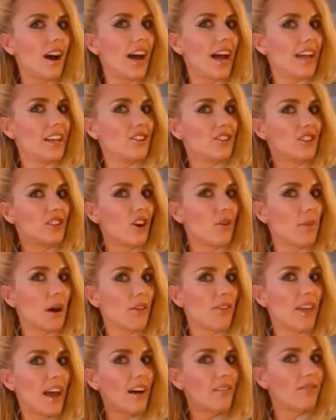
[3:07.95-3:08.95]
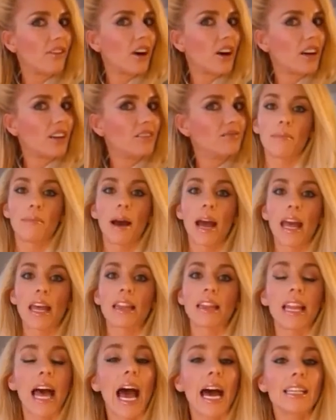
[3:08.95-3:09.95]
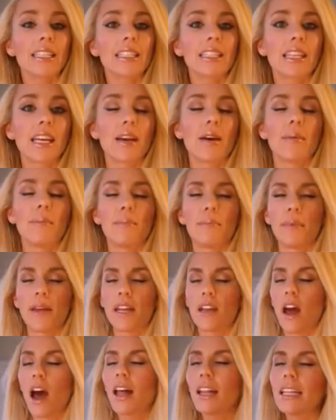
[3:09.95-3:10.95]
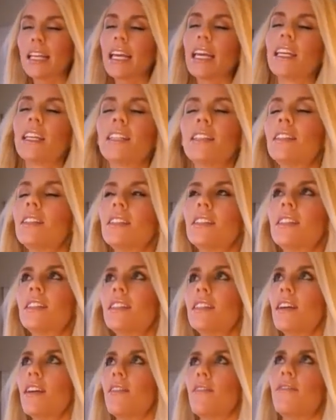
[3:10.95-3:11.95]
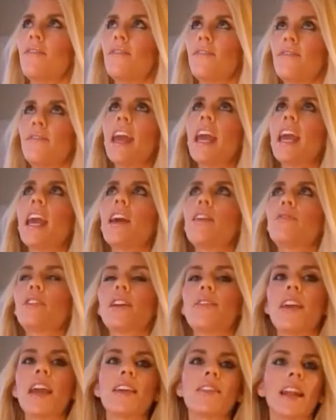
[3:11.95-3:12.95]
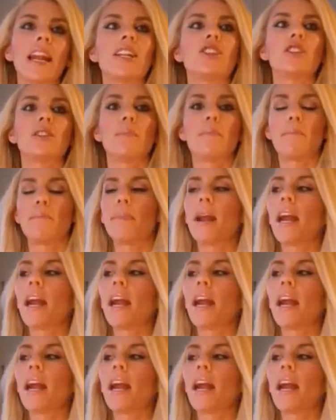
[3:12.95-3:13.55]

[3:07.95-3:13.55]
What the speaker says: I just go about that far. My last but not least favorite thing that I just